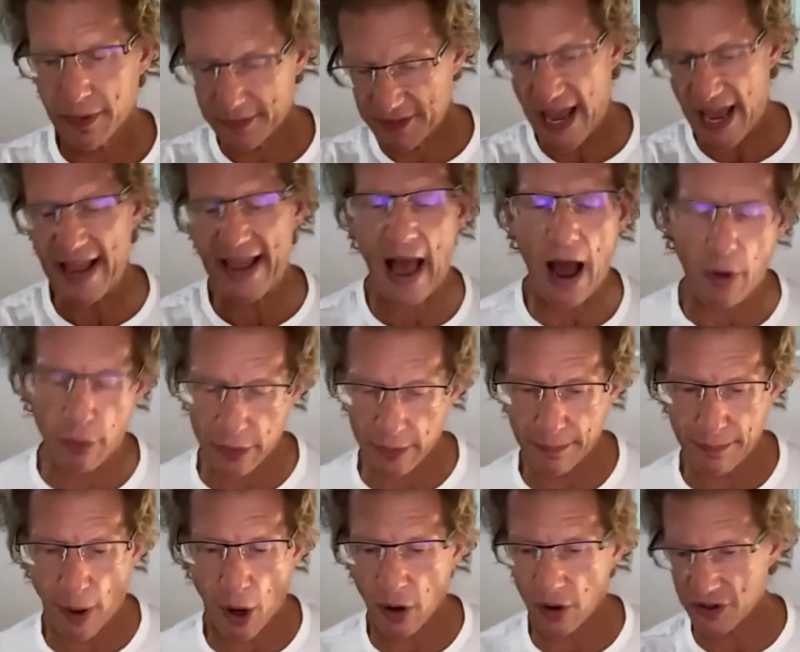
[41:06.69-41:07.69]
take
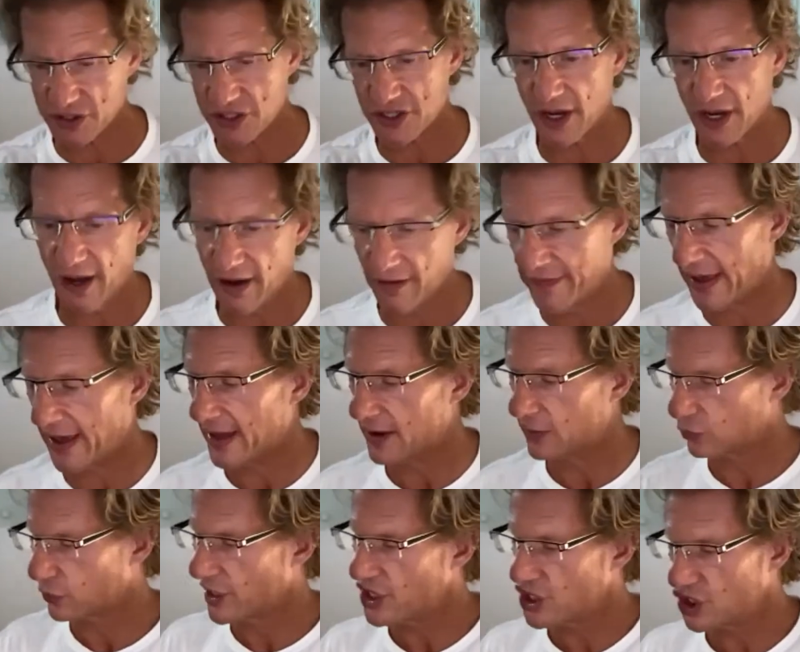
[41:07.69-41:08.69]
out parts of it,
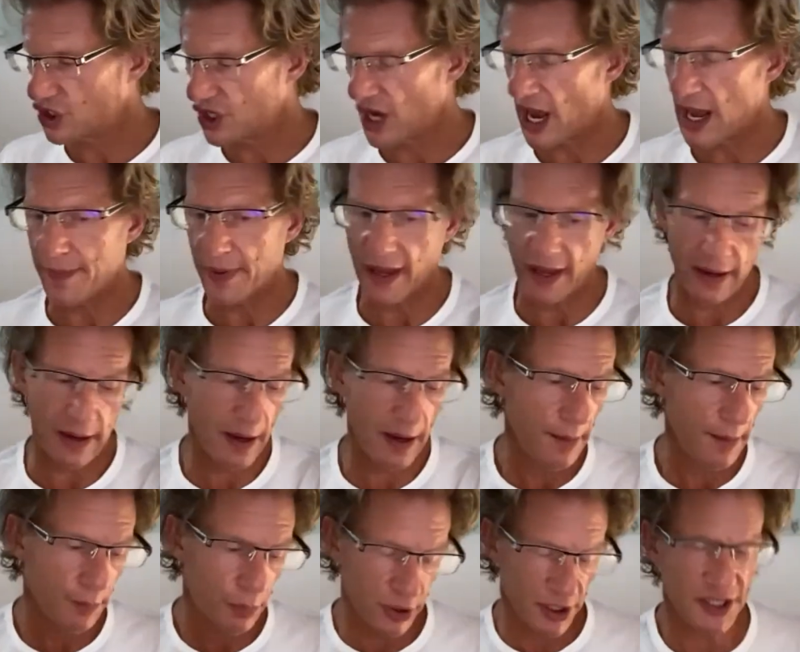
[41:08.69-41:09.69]
reshape it,
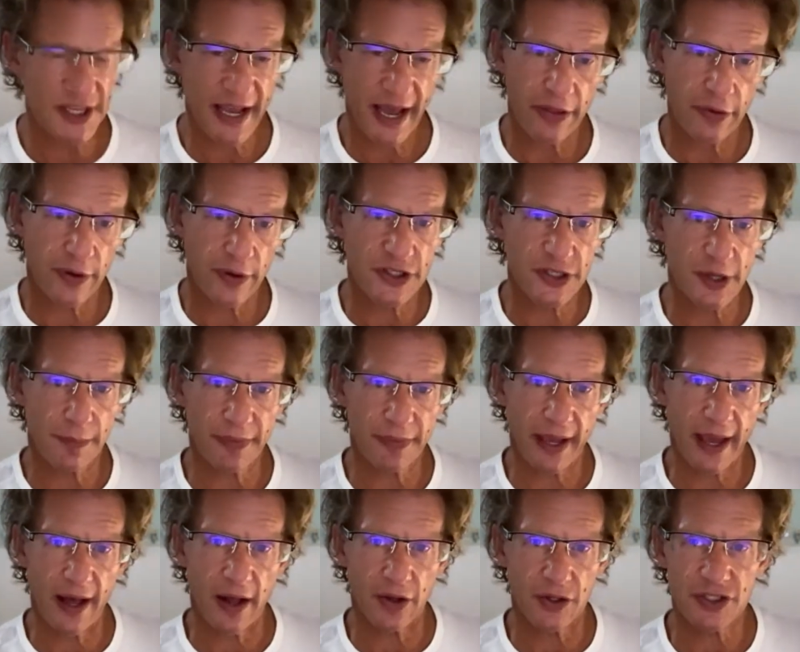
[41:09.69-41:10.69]
put it together as something
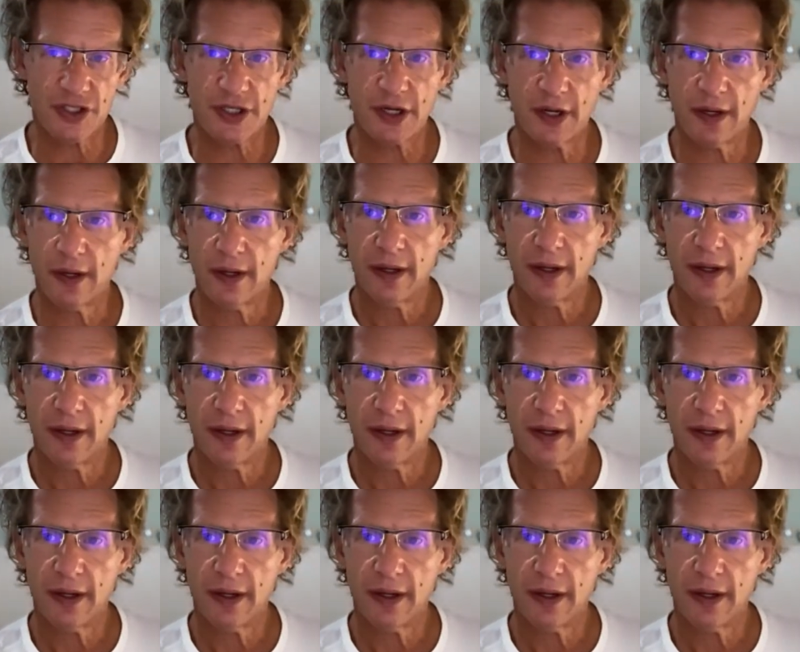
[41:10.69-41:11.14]
else?